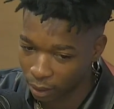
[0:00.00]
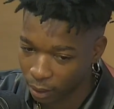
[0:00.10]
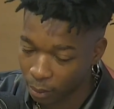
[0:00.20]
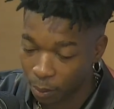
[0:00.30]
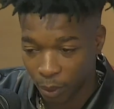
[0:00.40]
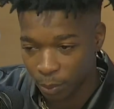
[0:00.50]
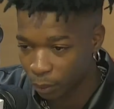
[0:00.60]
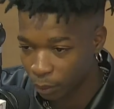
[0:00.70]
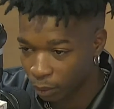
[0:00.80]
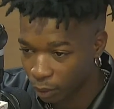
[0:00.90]

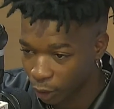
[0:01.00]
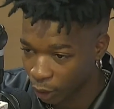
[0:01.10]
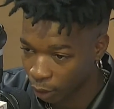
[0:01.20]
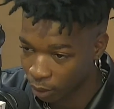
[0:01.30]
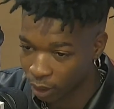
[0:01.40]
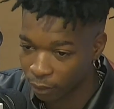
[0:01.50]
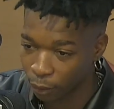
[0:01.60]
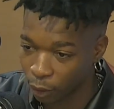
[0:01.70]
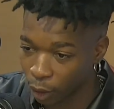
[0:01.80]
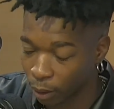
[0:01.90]
people. I was looking
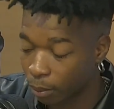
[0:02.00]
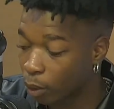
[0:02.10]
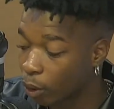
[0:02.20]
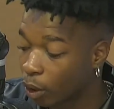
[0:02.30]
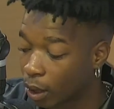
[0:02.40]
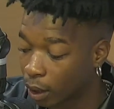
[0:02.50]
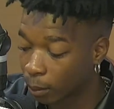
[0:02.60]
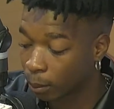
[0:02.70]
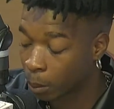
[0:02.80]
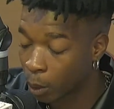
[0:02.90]
for more
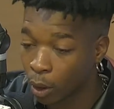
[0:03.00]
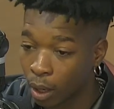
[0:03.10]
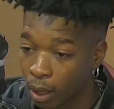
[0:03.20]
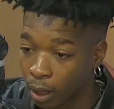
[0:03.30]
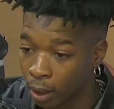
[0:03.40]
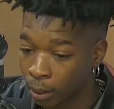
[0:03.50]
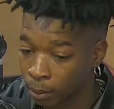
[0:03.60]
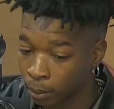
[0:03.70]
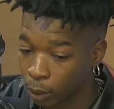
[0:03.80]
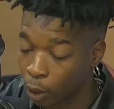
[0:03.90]

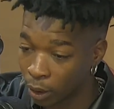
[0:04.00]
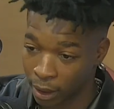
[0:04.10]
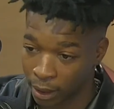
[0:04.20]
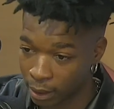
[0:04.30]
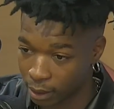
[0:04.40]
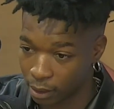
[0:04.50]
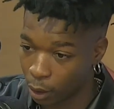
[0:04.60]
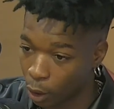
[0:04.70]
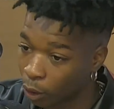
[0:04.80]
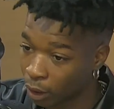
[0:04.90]
audience
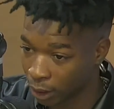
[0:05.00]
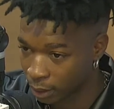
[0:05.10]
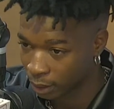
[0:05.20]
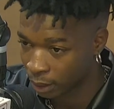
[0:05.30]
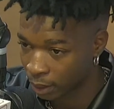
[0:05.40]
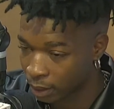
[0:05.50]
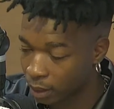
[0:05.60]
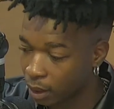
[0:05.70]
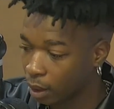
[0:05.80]
on the internet.